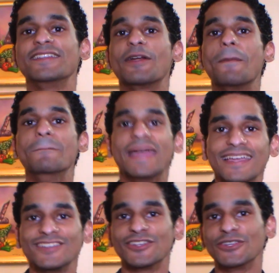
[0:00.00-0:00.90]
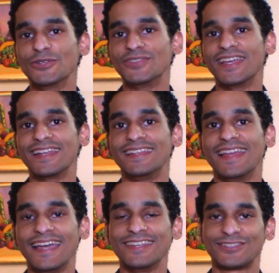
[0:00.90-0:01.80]
They're amazing to use day to
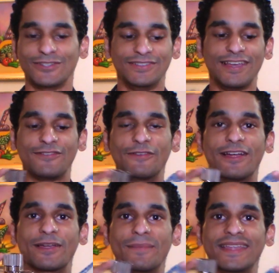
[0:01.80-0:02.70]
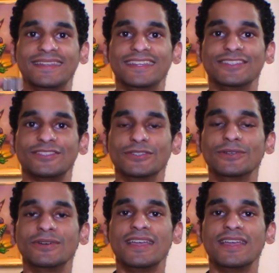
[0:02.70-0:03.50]
day, so definitely recommend these two.